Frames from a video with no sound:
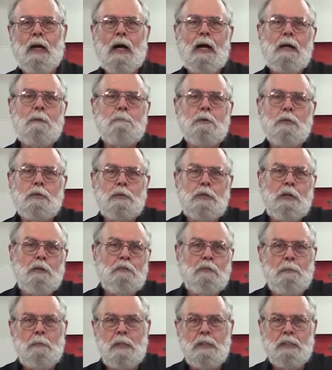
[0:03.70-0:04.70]
Hi, Bruce here
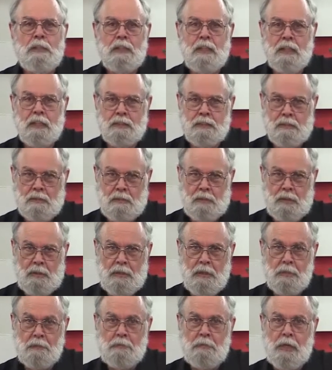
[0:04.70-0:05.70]
from S&S. In
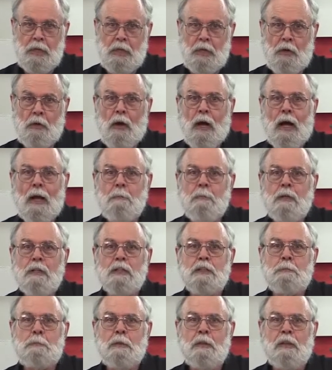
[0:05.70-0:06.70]
this video, I'm going to
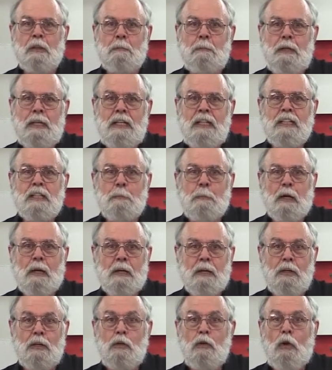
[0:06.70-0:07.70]
spill the beans about
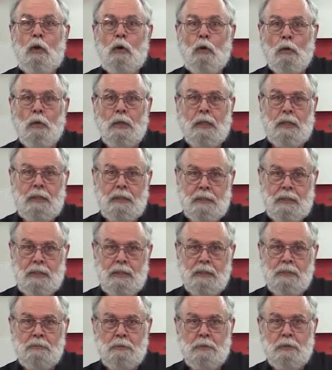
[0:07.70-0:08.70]
our new hooligan
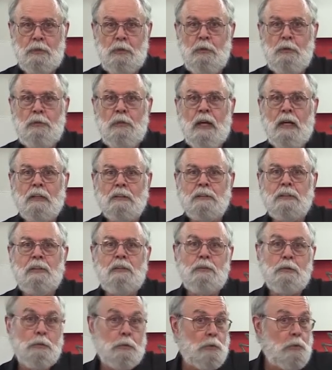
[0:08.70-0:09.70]
kits for 2000
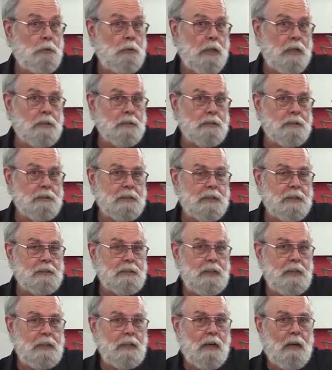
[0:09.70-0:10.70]
through
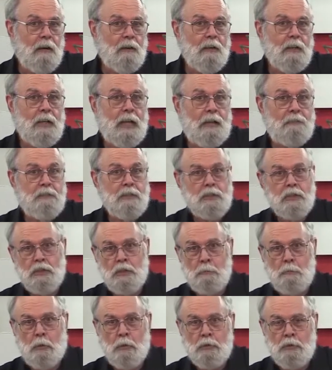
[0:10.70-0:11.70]
2016 Harley-Davidson
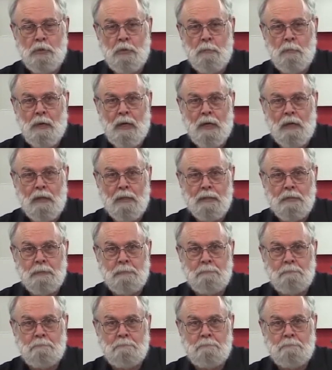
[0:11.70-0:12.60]
Sportster models.